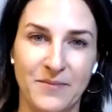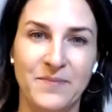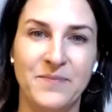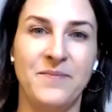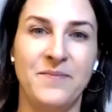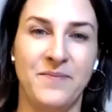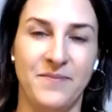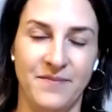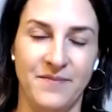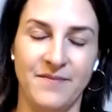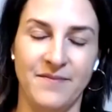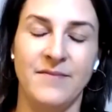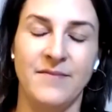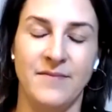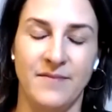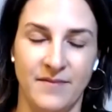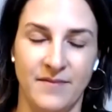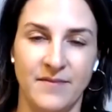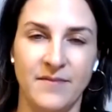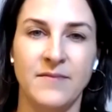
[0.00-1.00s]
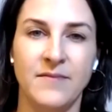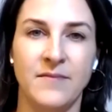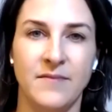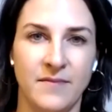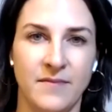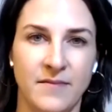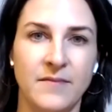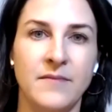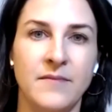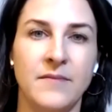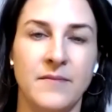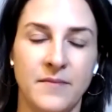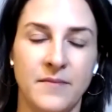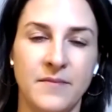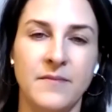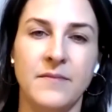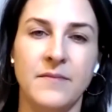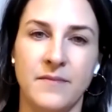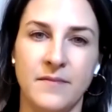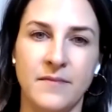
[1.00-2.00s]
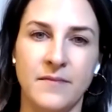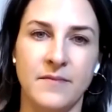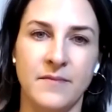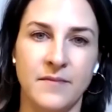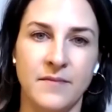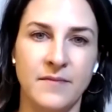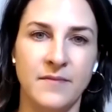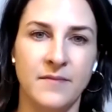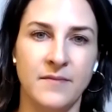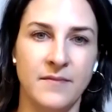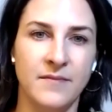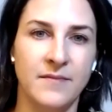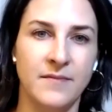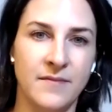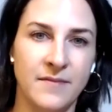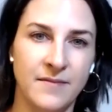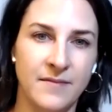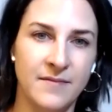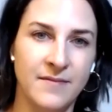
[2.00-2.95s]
going to change it. Oh my goodness. And